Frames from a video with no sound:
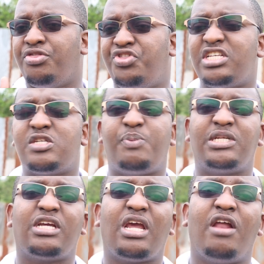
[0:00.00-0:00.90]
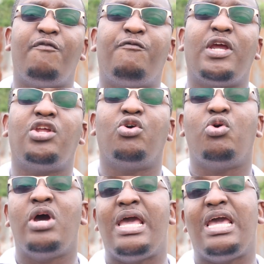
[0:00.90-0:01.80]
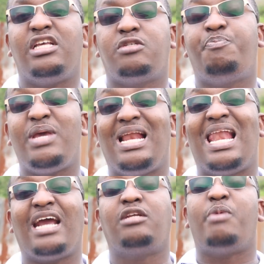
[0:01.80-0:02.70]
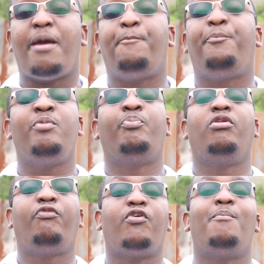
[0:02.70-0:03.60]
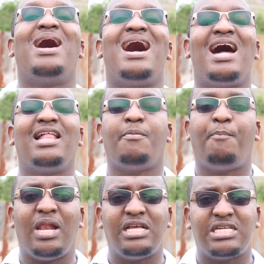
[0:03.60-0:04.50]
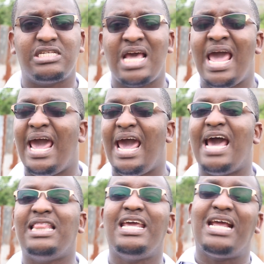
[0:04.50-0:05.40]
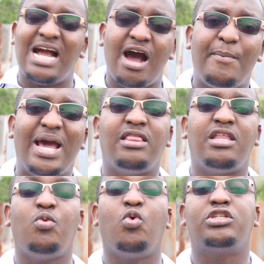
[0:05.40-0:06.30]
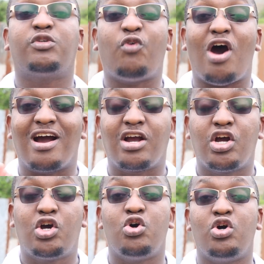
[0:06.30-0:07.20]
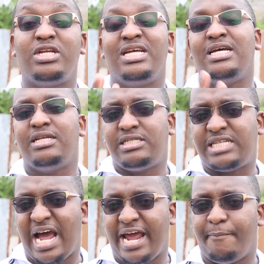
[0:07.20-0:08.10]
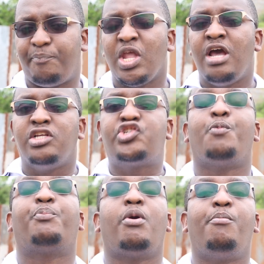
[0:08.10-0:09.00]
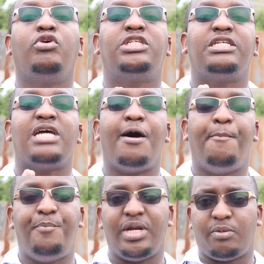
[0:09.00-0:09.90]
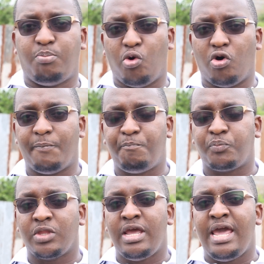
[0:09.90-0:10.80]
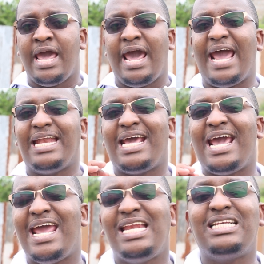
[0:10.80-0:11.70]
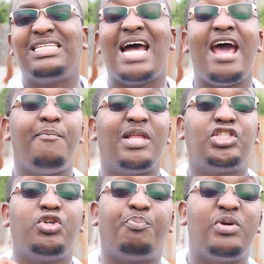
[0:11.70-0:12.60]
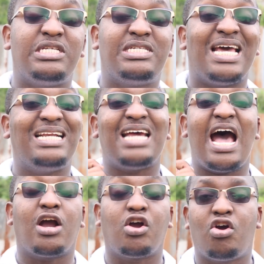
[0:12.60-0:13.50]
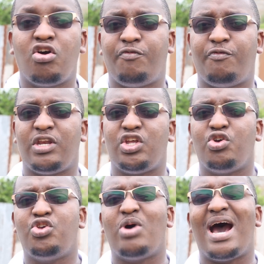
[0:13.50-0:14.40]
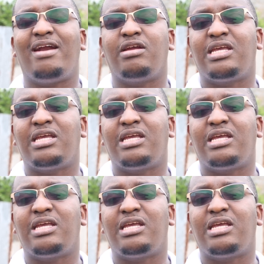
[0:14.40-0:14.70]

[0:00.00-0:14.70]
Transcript: this particular video is being liked by people from other places, and they come and they watch for a good time. So promote it a bit more. And anytime that you present a good video, you are